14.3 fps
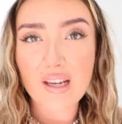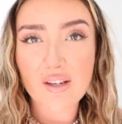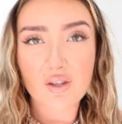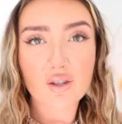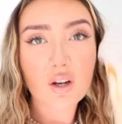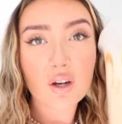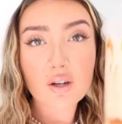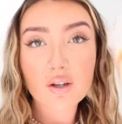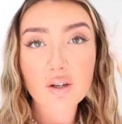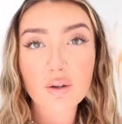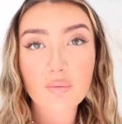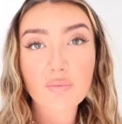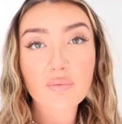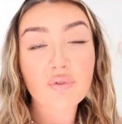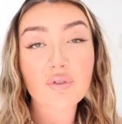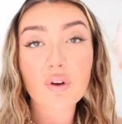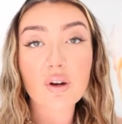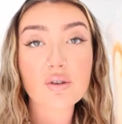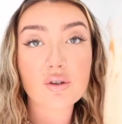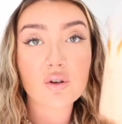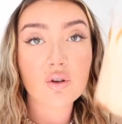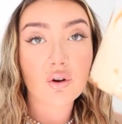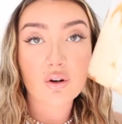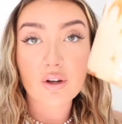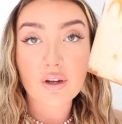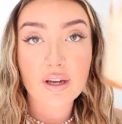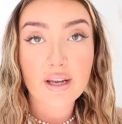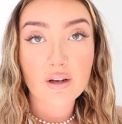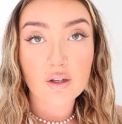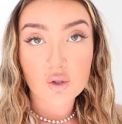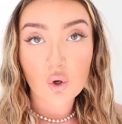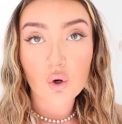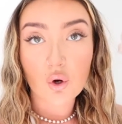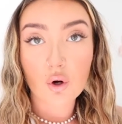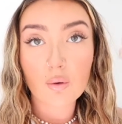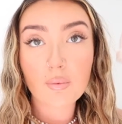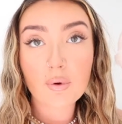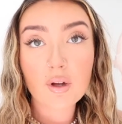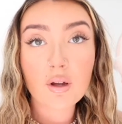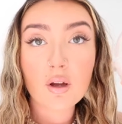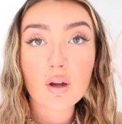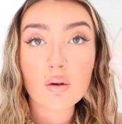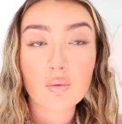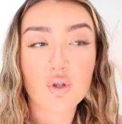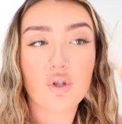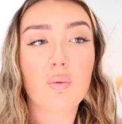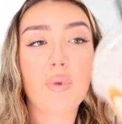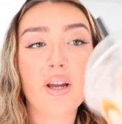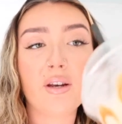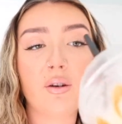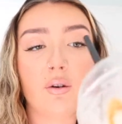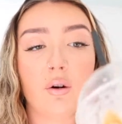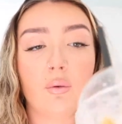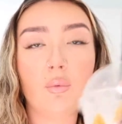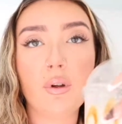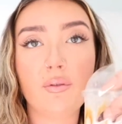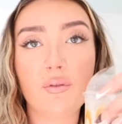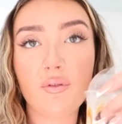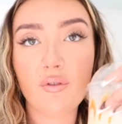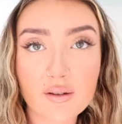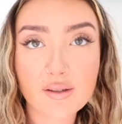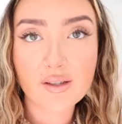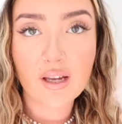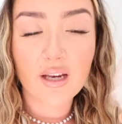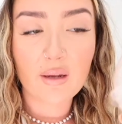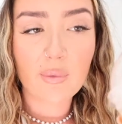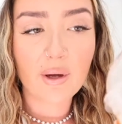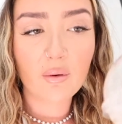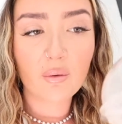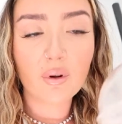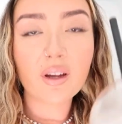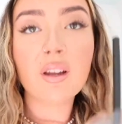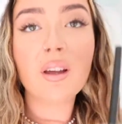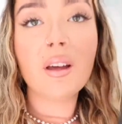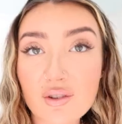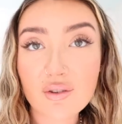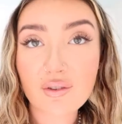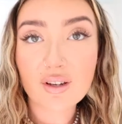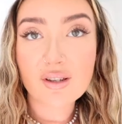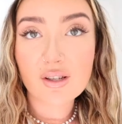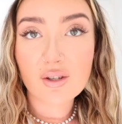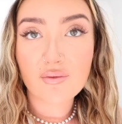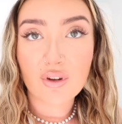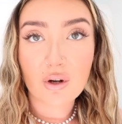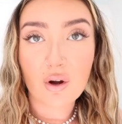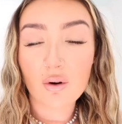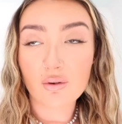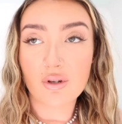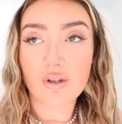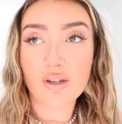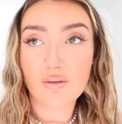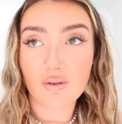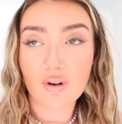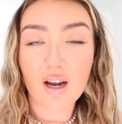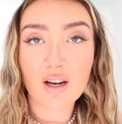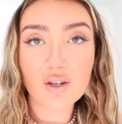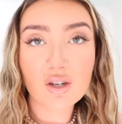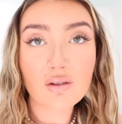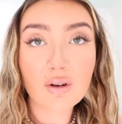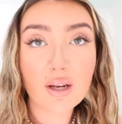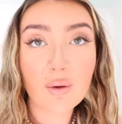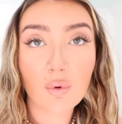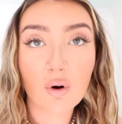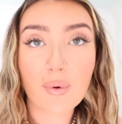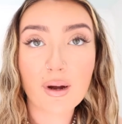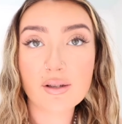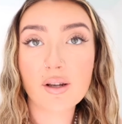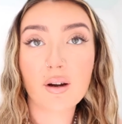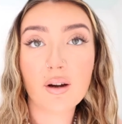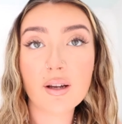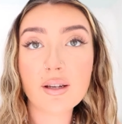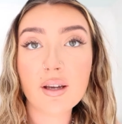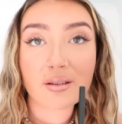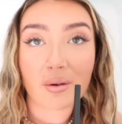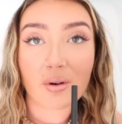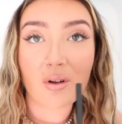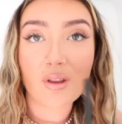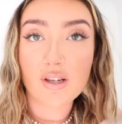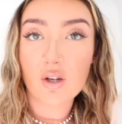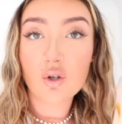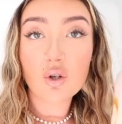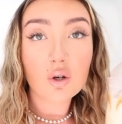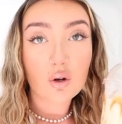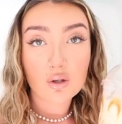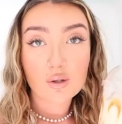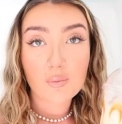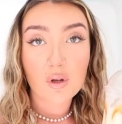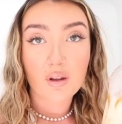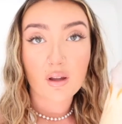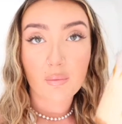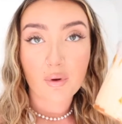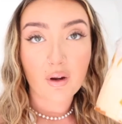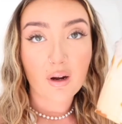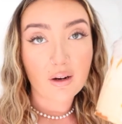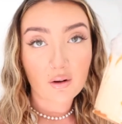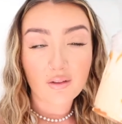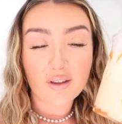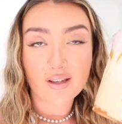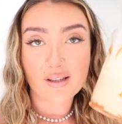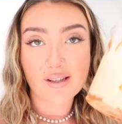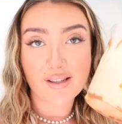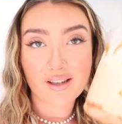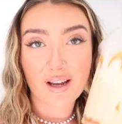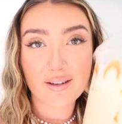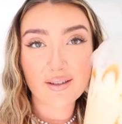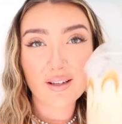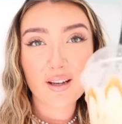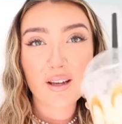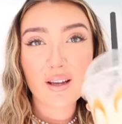It's just like a frozen yogurt in a tub, which you blend up with skinny milk. I just wanted something cold because it's actually really warm outside. So I got this. I should have got a smoothie, but I got this instead.